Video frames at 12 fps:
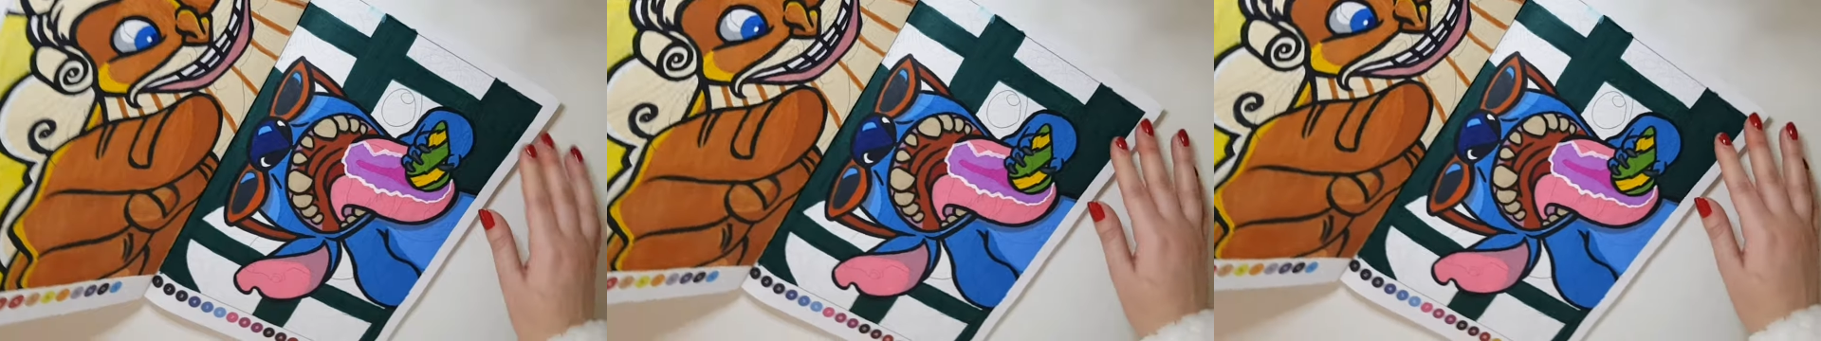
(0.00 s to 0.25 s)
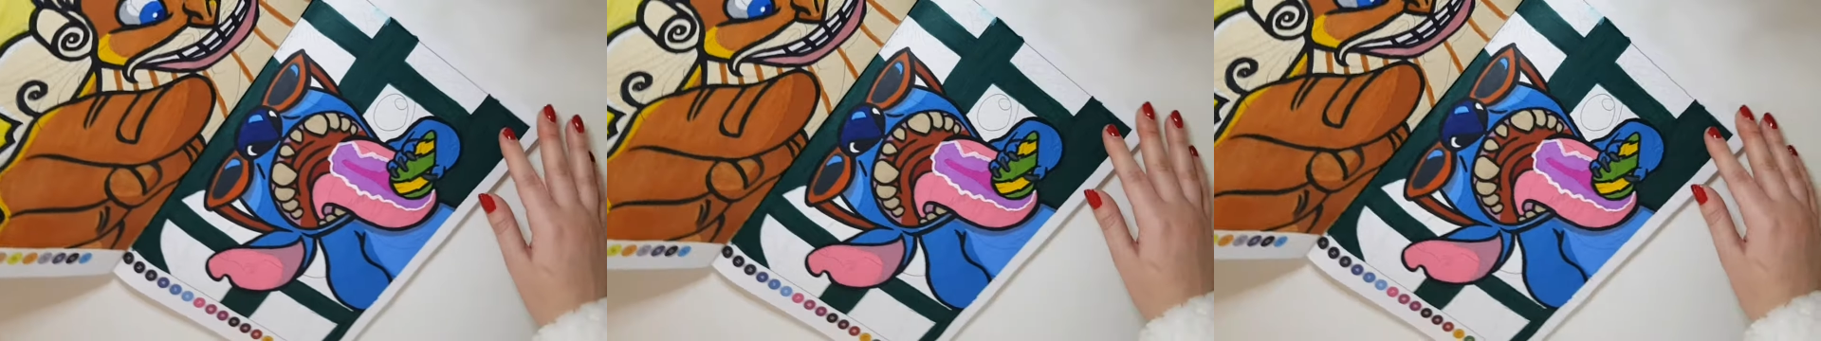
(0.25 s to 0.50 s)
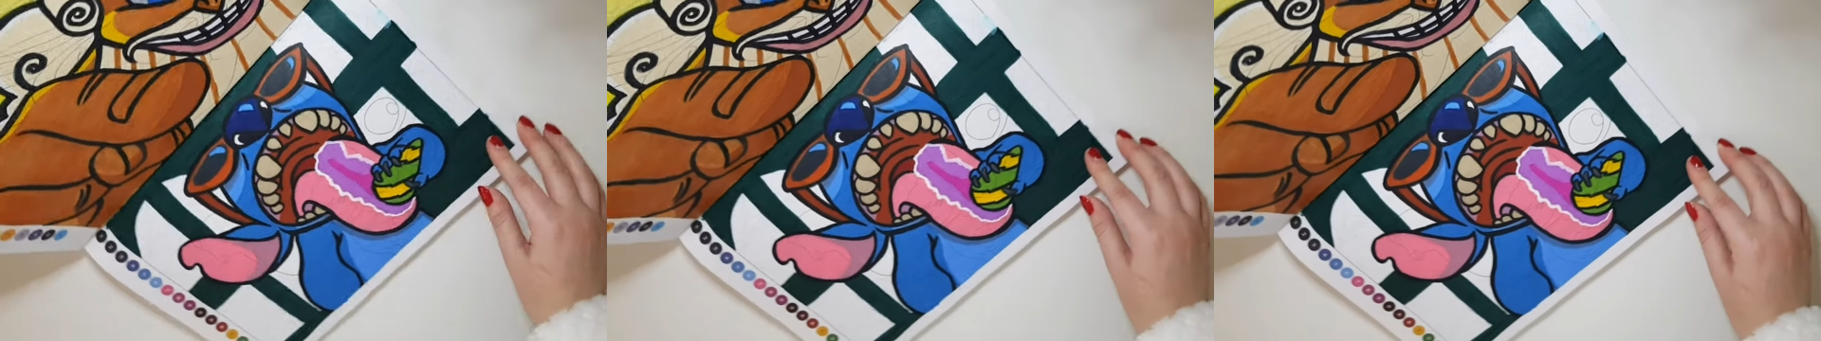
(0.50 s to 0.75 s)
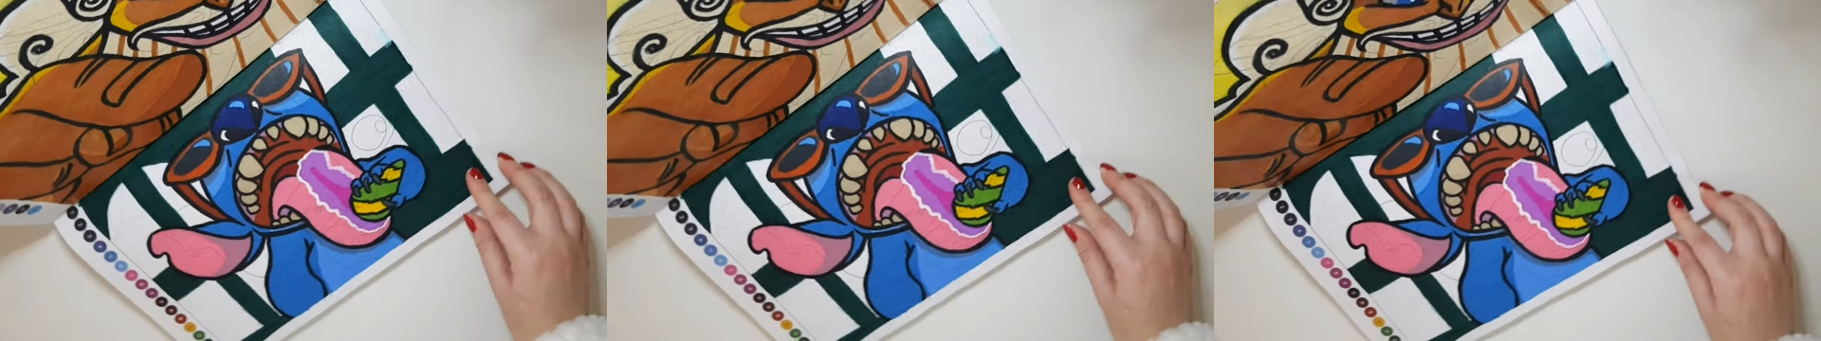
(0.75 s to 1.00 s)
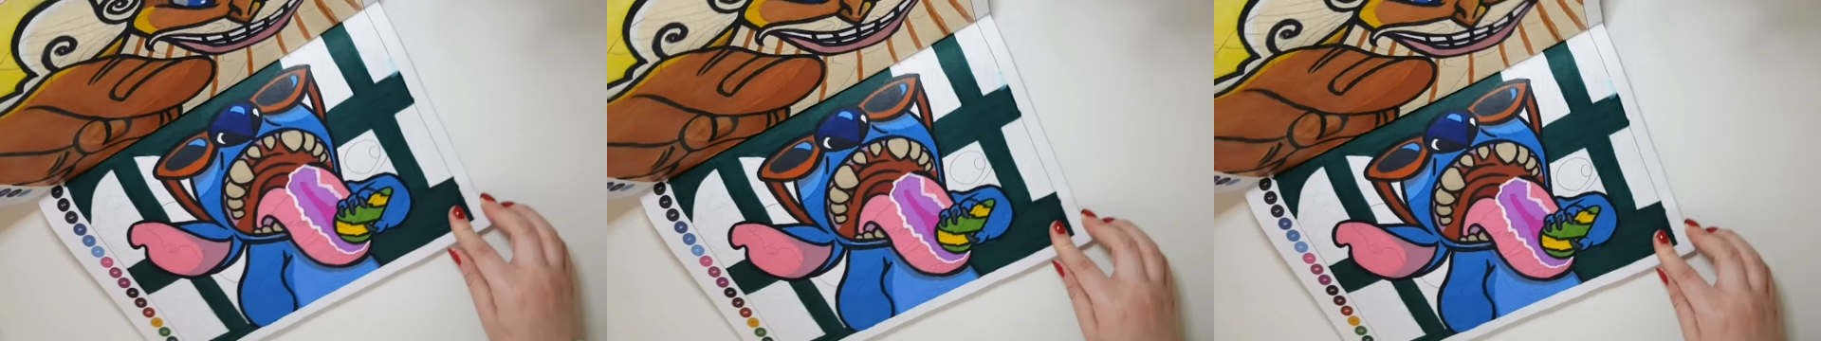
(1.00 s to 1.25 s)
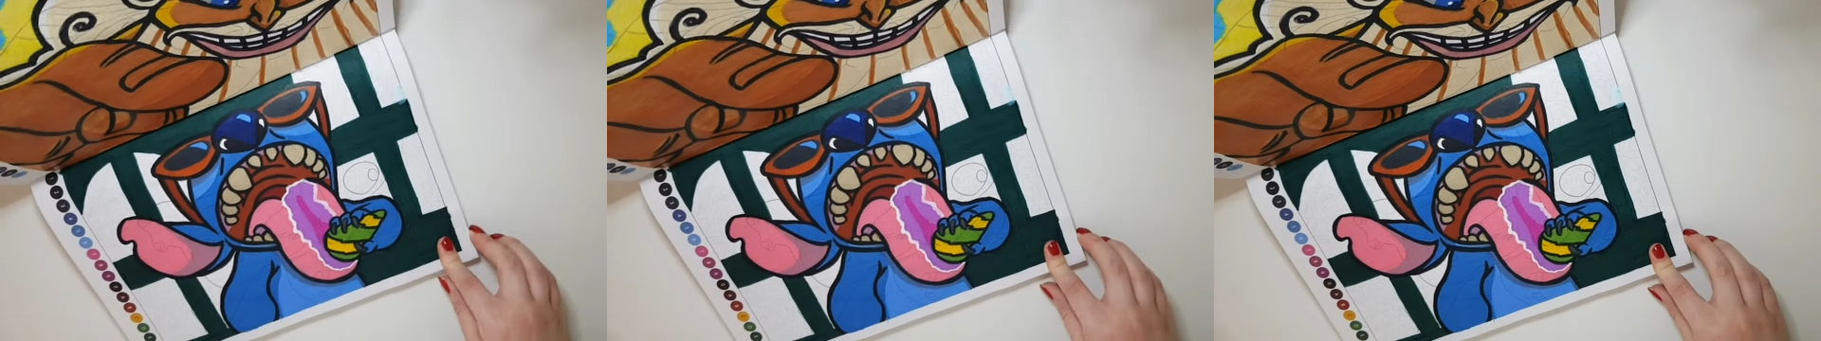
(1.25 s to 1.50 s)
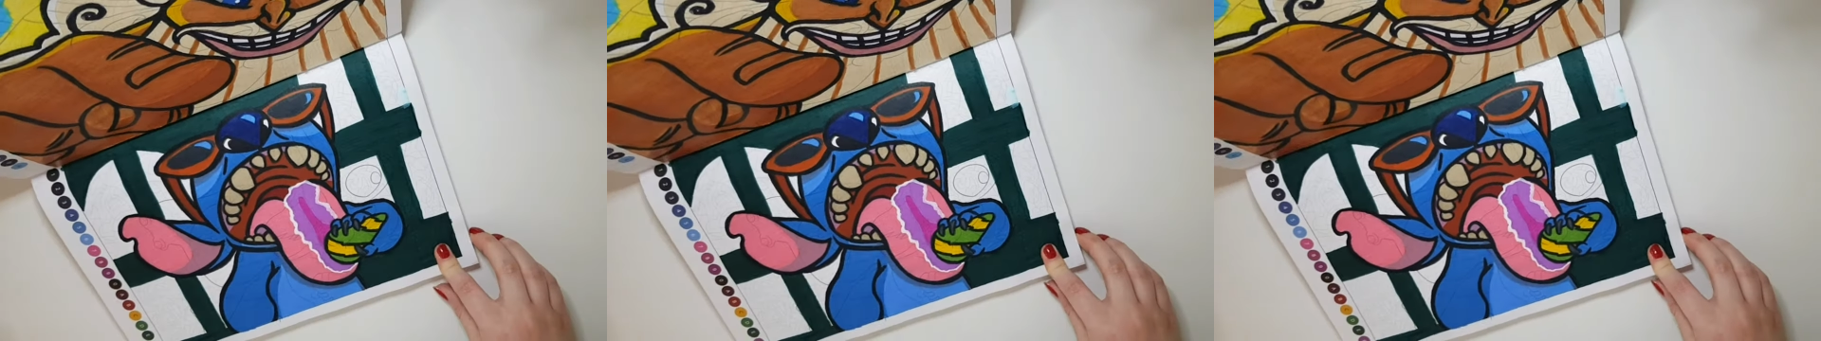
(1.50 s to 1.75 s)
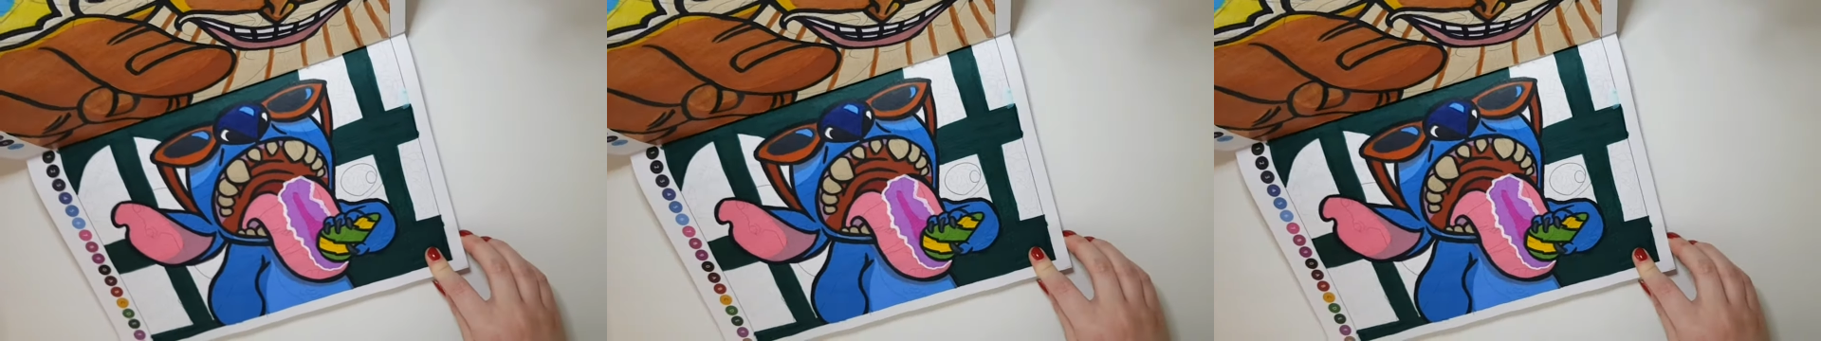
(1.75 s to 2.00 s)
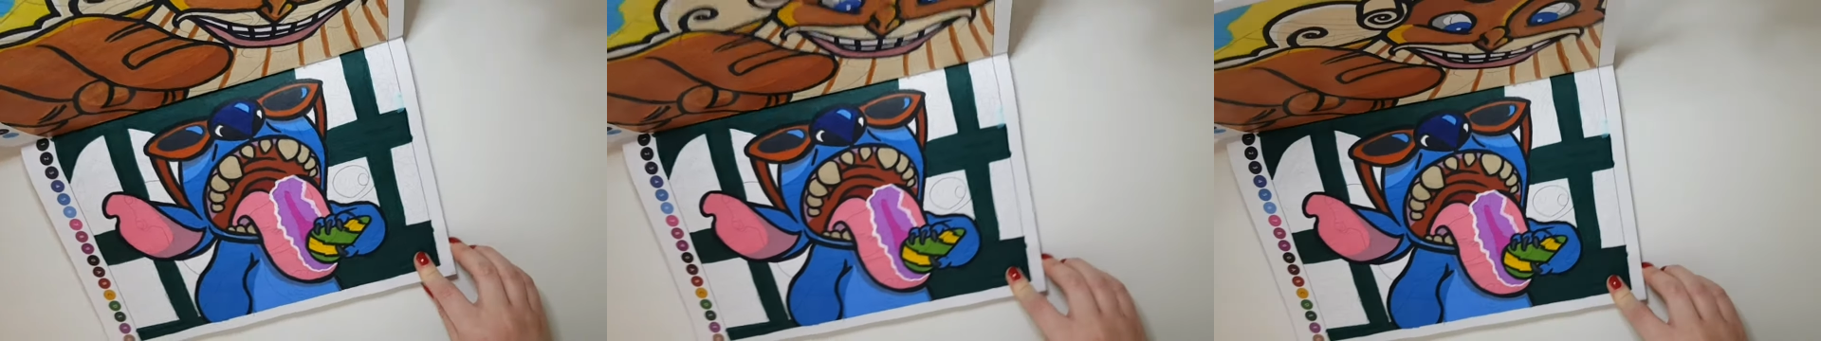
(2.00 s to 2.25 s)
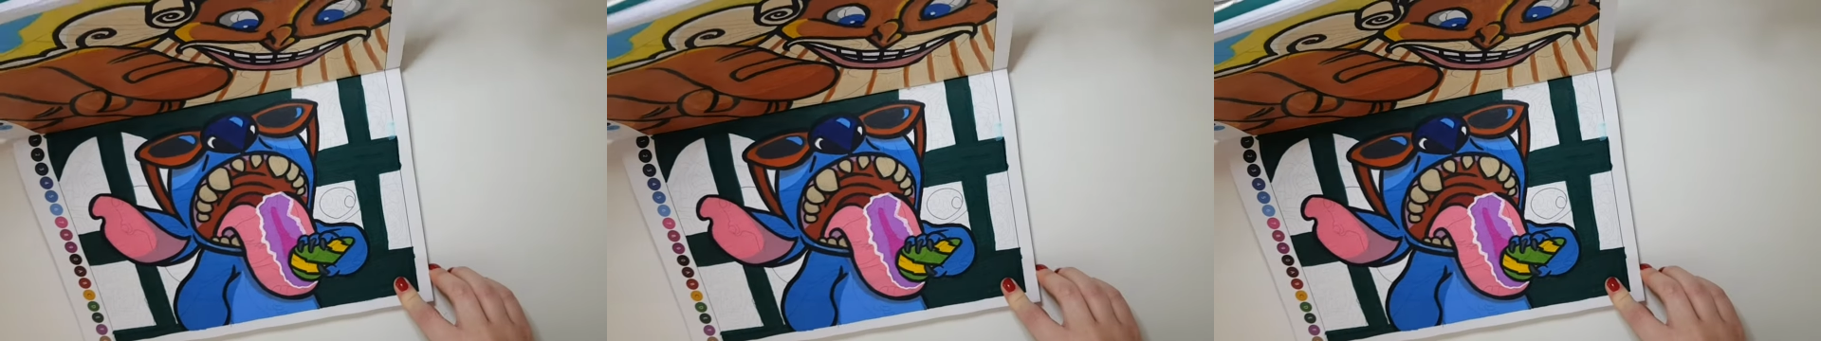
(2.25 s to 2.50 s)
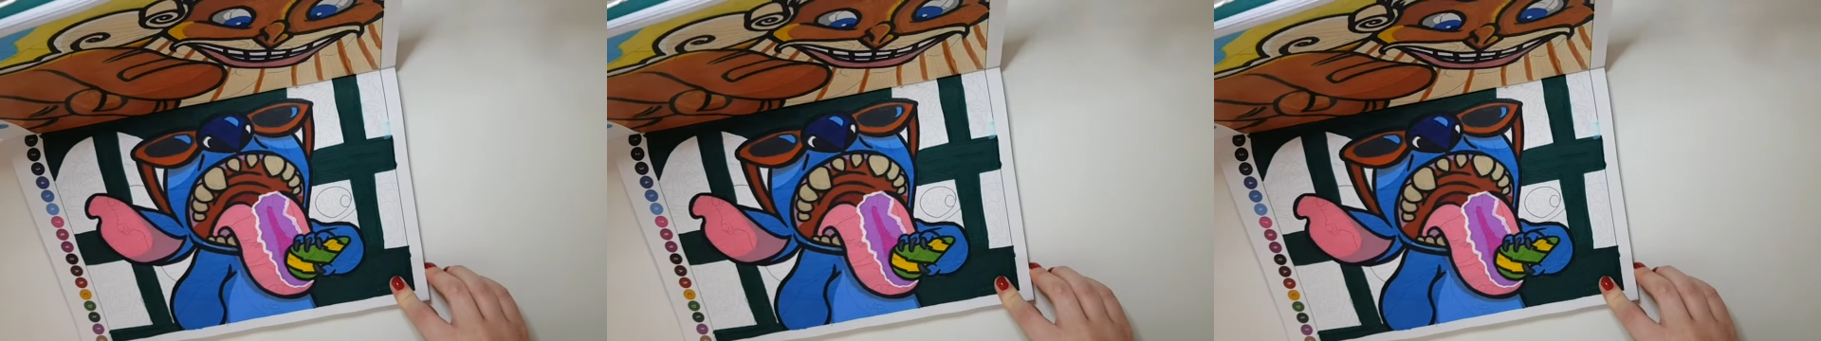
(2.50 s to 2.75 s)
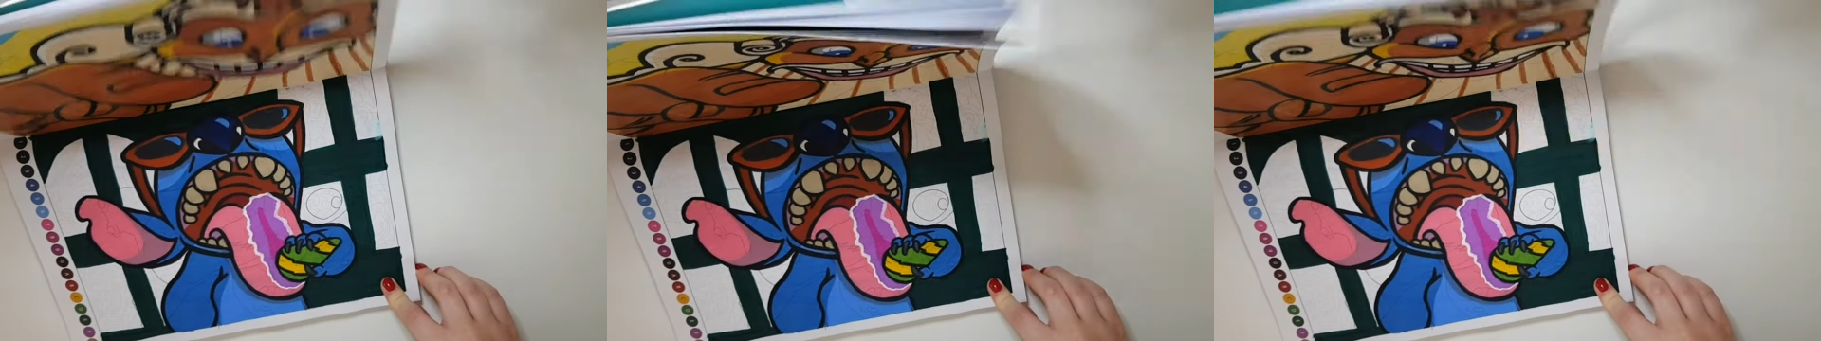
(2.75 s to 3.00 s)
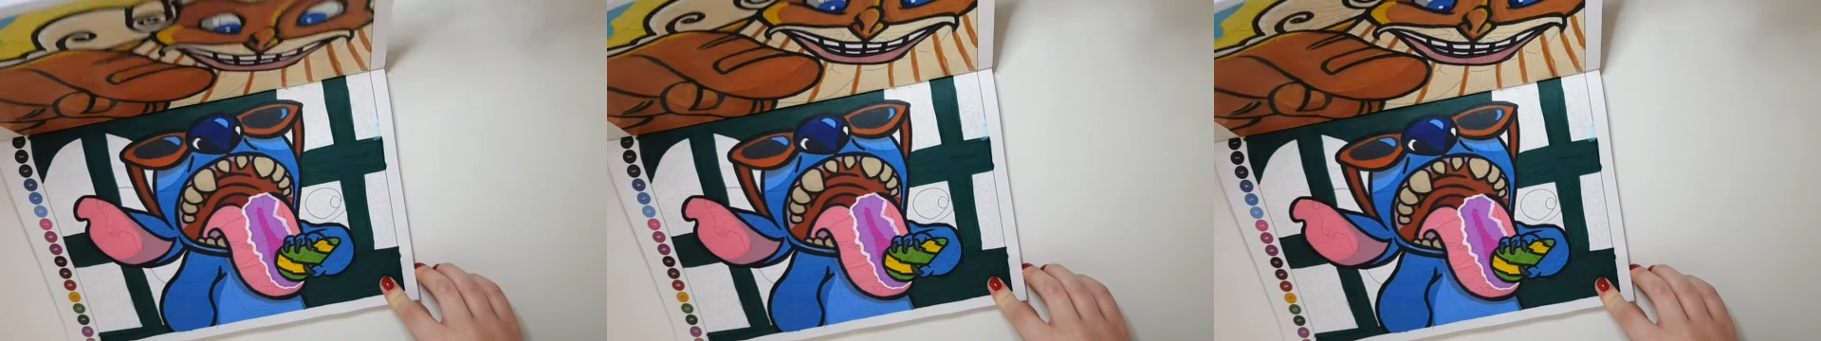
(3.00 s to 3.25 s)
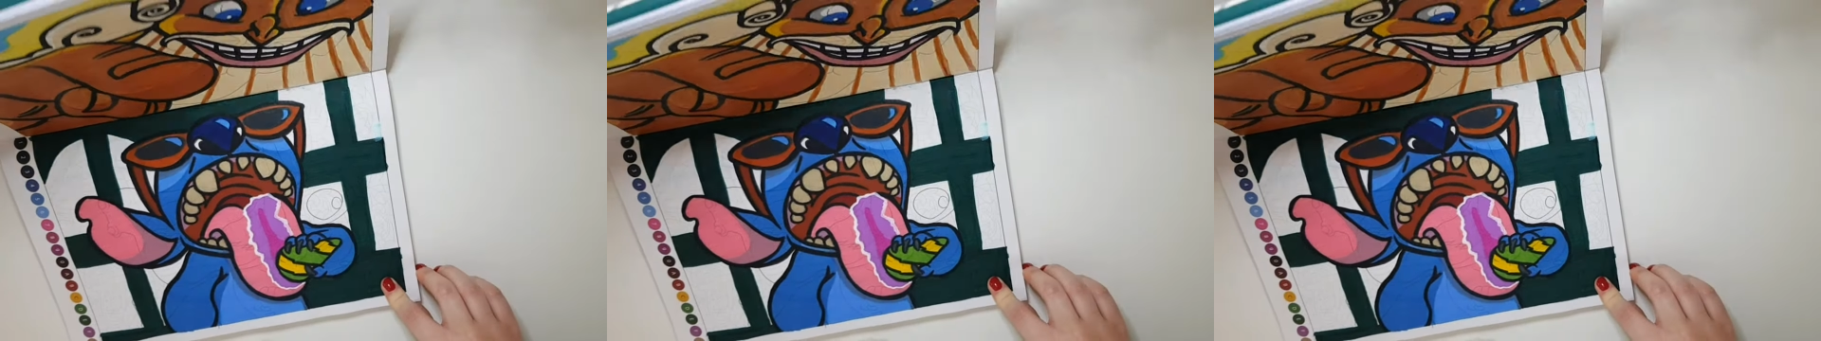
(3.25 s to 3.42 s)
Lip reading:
No face is visible, so there are no lips to read.